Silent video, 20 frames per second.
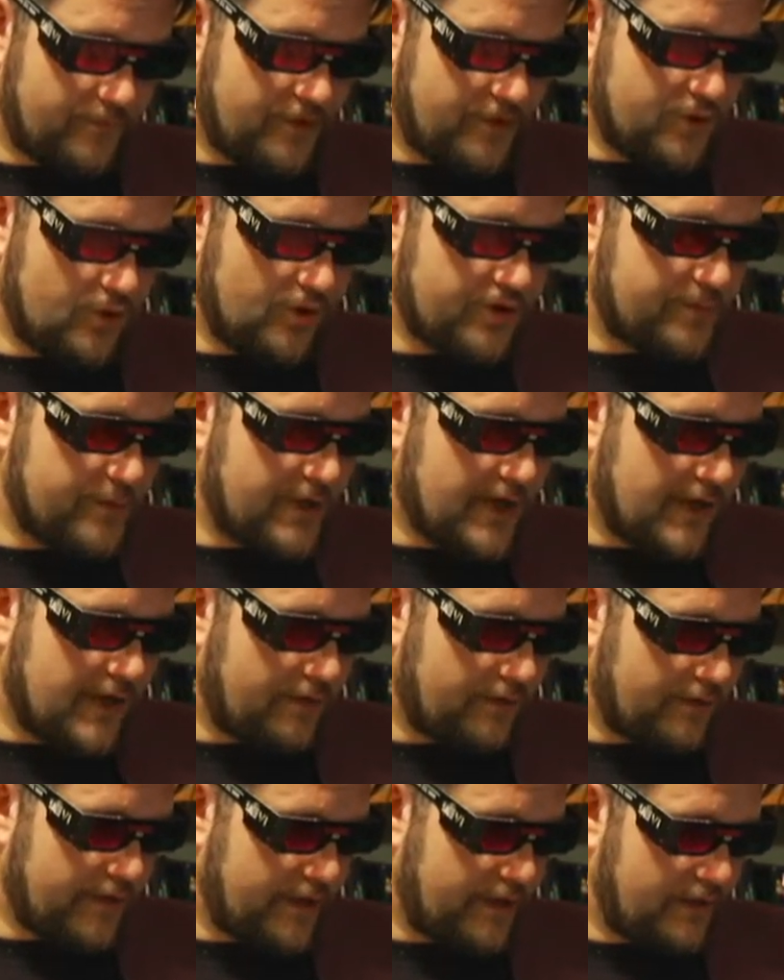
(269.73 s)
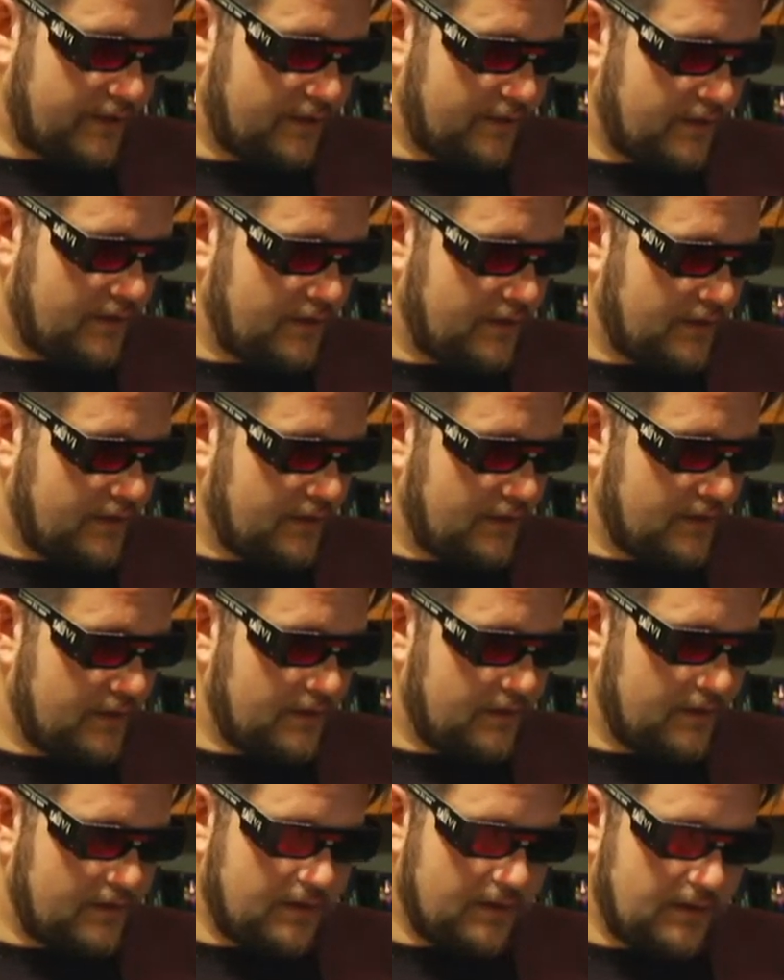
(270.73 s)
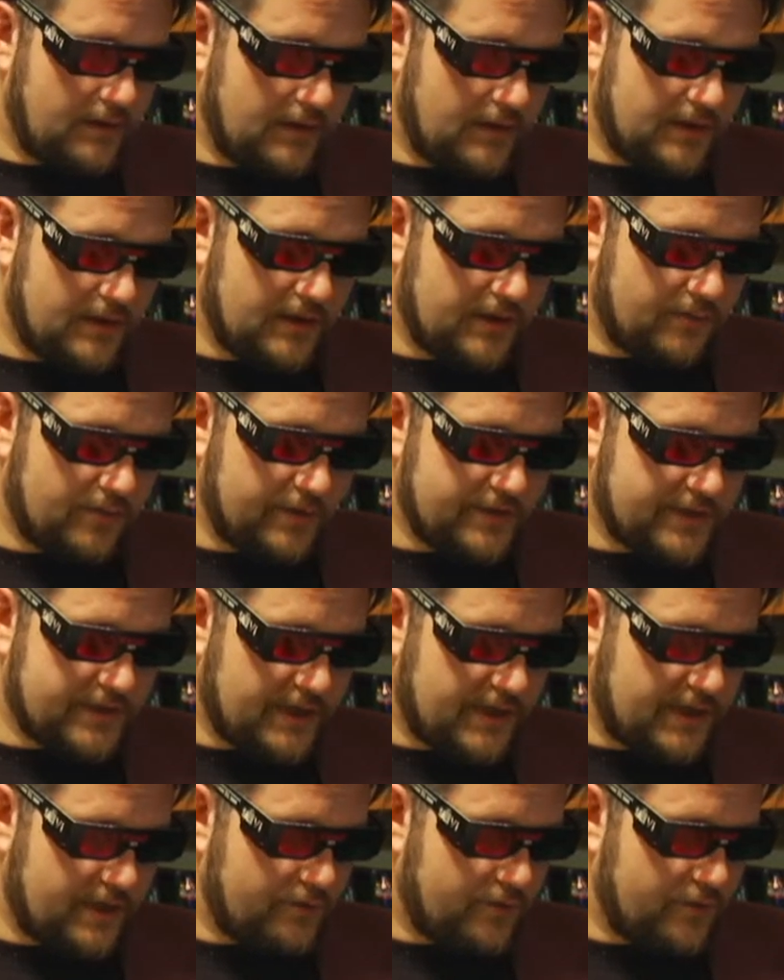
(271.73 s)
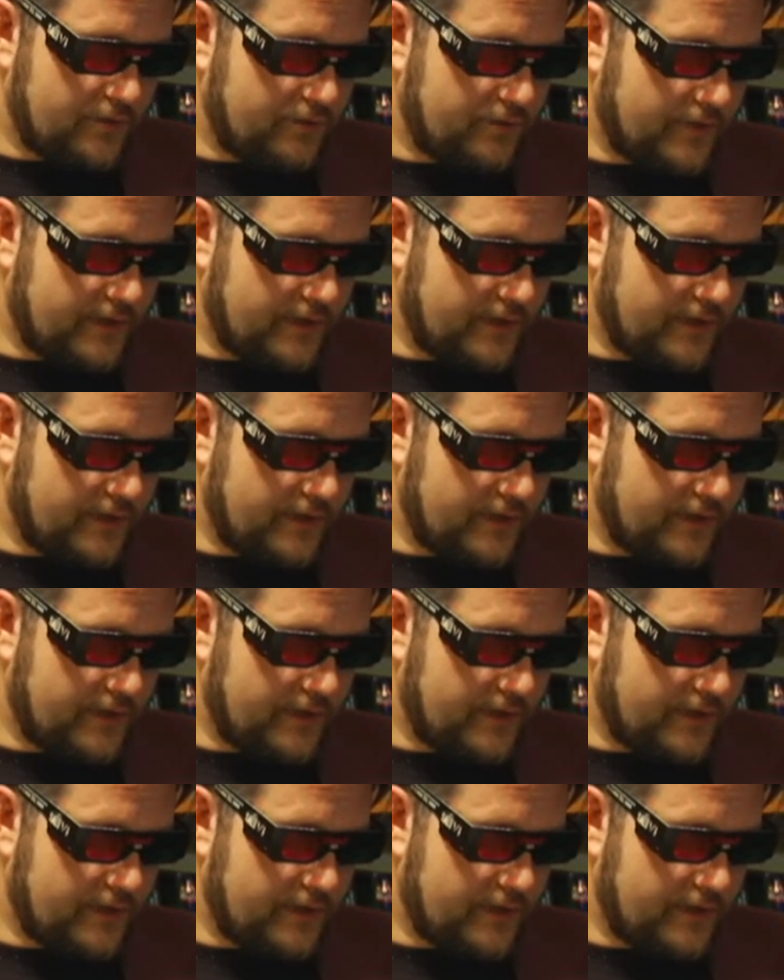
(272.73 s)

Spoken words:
George Mihalka, no, it wasn't him. Who